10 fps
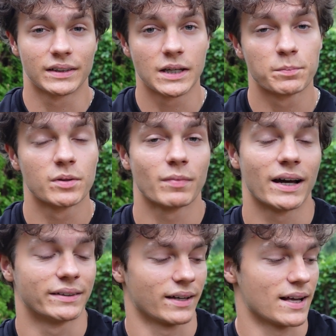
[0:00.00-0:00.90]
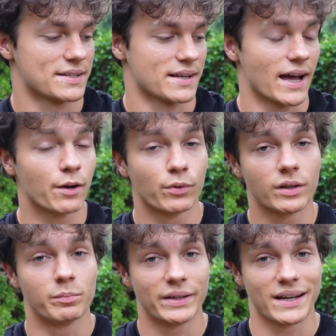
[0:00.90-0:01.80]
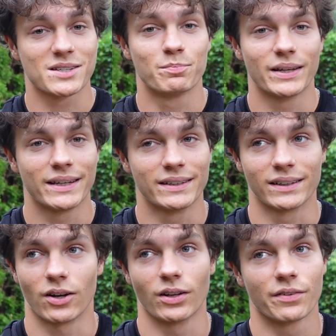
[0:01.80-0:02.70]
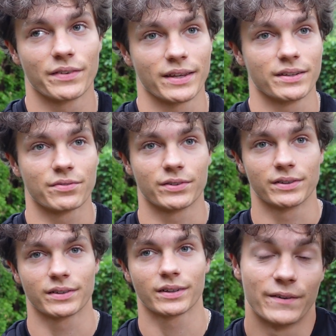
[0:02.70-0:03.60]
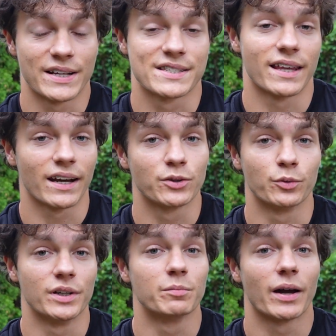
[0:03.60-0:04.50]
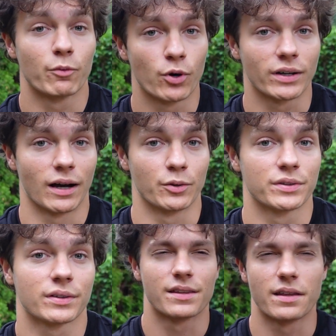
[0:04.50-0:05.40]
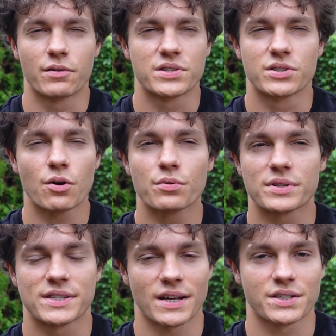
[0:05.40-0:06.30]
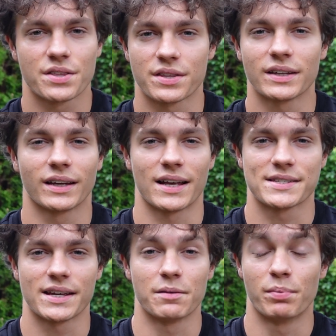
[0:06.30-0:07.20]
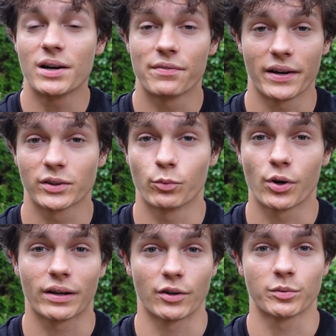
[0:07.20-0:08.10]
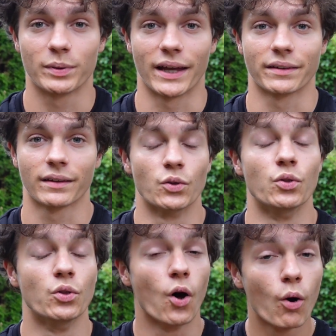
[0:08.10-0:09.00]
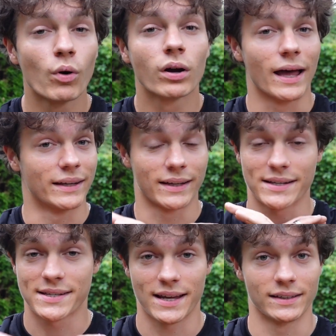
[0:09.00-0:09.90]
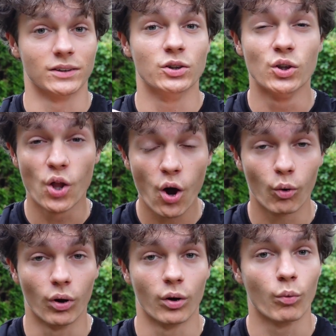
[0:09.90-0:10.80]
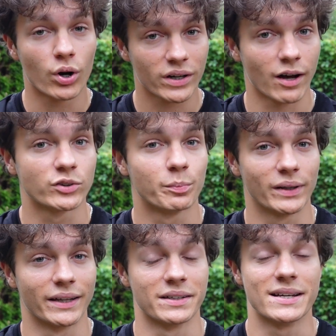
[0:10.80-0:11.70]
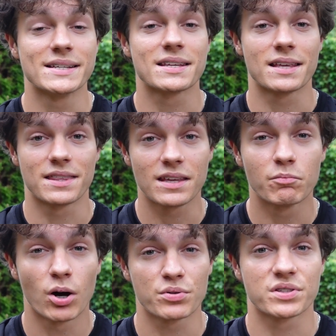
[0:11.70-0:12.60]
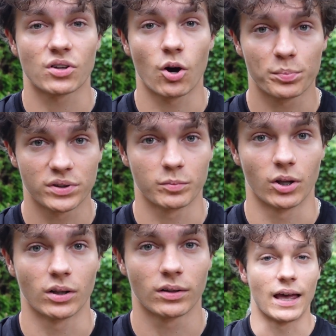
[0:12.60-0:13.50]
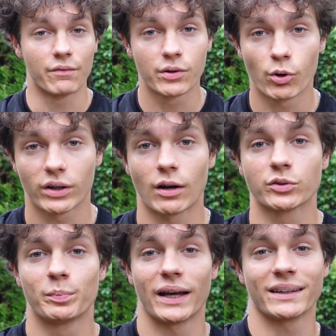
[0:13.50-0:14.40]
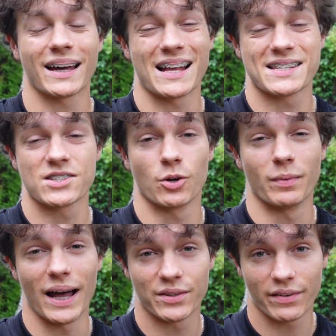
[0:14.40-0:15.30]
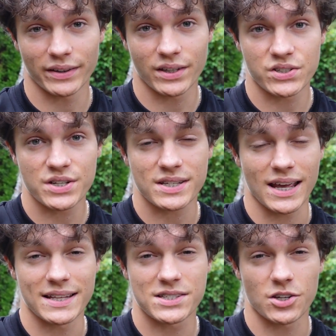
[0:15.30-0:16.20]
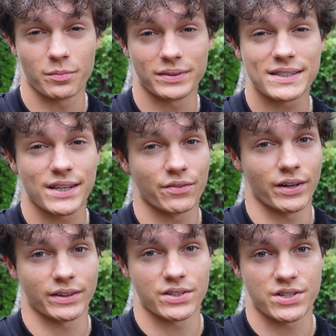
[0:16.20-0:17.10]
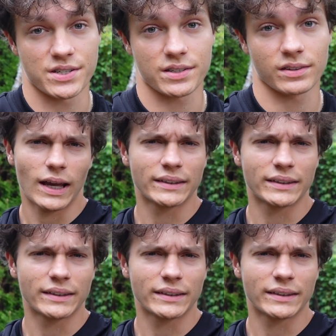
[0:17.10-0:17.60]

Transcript: Keep in mind, as I will be explaining all of the different things that I do in my workout, there is no such thing as a perfect workout plan. No, and I say no, workout plan is the most optimal. Every workout plan has some advantages and some disadvantages.